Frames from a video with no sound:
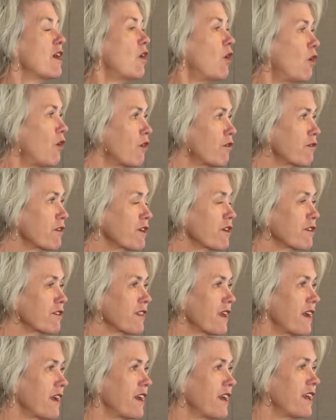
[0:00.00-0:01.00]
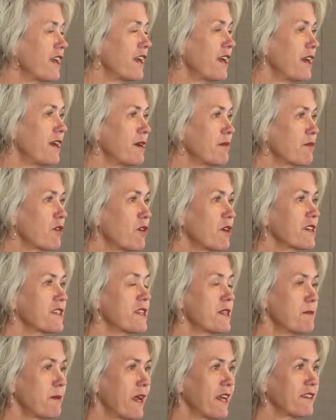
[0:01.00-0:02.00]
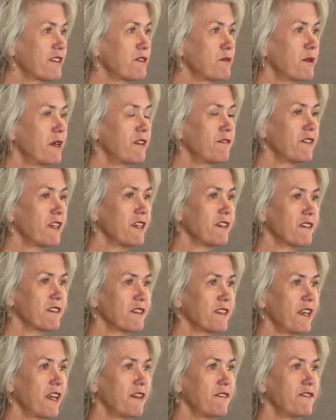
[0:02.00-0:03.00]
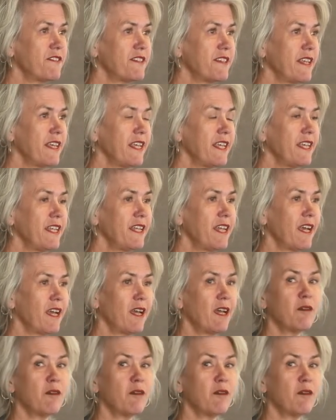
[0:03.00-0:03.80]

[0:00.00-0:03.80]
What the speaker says: Over the course of the past 12 years have seen